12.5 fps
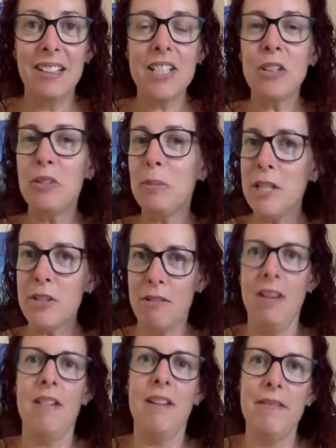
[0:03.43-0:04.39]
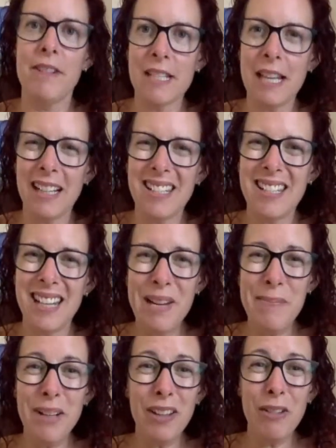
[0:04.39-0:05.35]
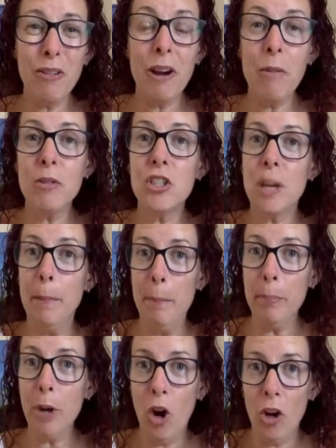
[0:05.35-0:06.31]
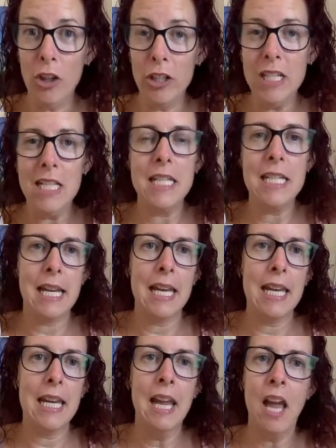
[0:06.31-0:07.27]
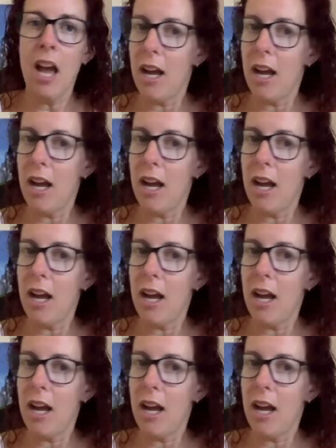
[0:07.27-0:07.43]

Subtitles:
I don't normally do a live on a Saturday, but I thought I would jump on today.